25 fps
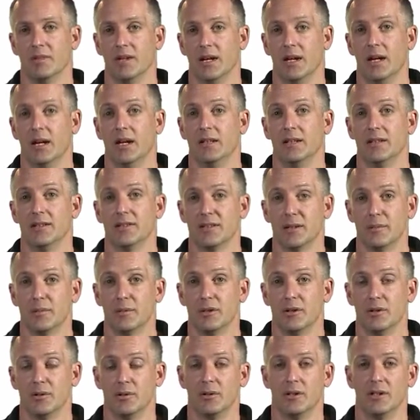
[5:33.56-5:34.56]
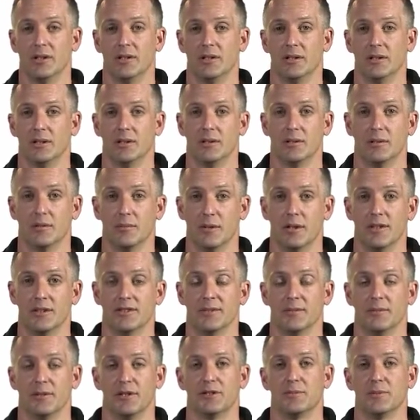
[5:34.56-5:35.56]
and there's ambiguity in the minds
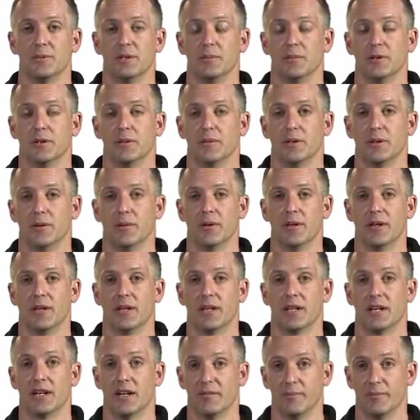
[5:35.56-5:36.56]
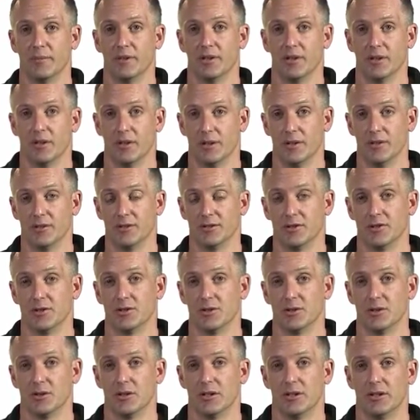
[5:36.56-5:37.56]
of most people about whether the government owns the
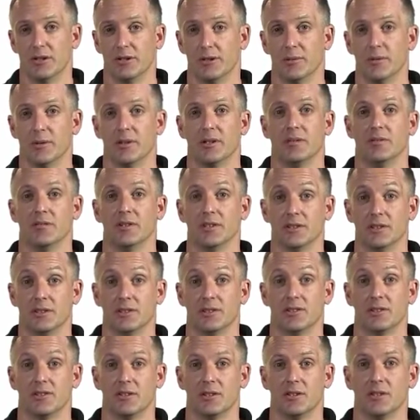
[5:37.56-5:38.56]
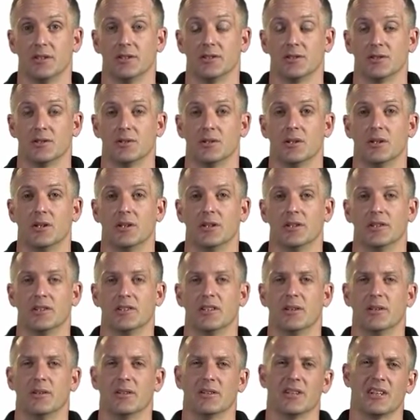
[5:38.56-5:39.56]
shoreline or whether villages own the shoreline, and
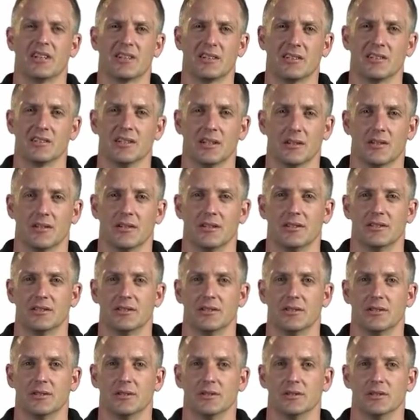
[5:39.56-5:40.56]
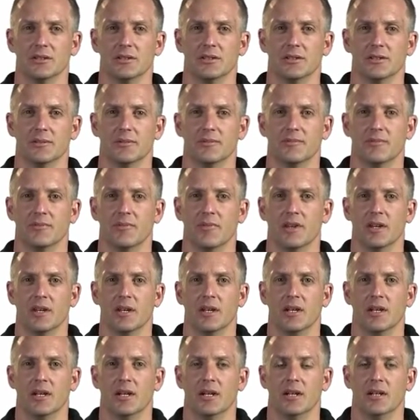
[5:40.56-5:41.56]
so on. That creates difficulties.
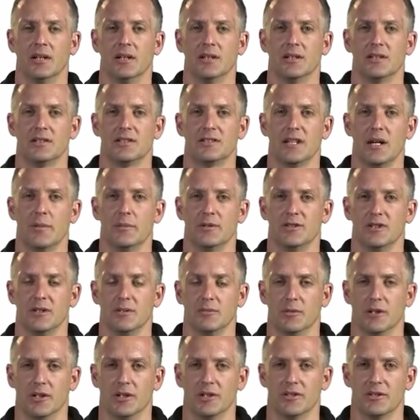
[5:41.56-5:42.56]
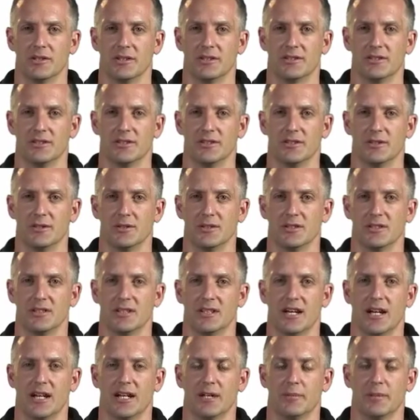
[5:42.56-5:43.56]
Establishing monitoring systems and
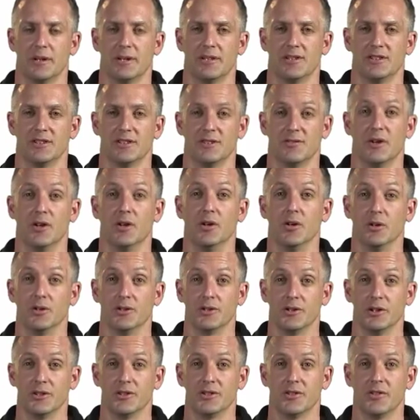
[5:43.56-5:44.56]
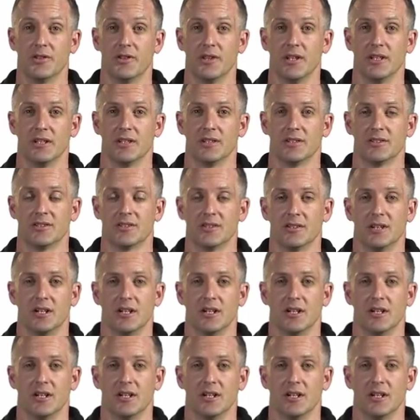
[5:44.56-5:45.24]
databases for all sorts of things: